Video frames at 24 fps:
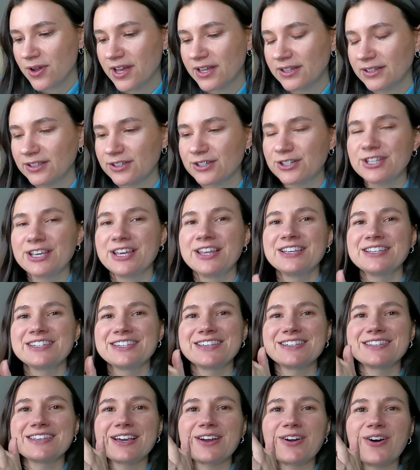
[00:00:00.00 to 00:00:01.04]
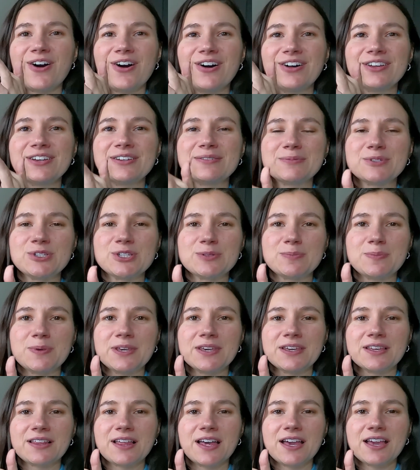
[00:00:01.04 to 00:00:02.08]
And literally this is like all him just
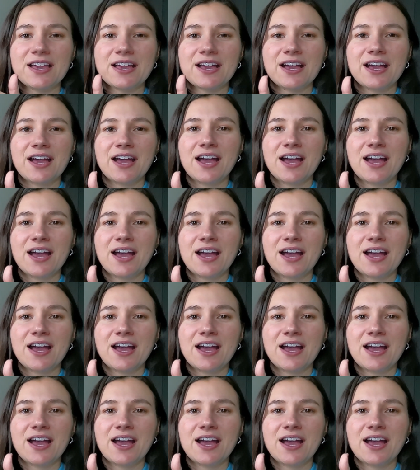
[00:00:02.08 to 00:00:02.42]
being like,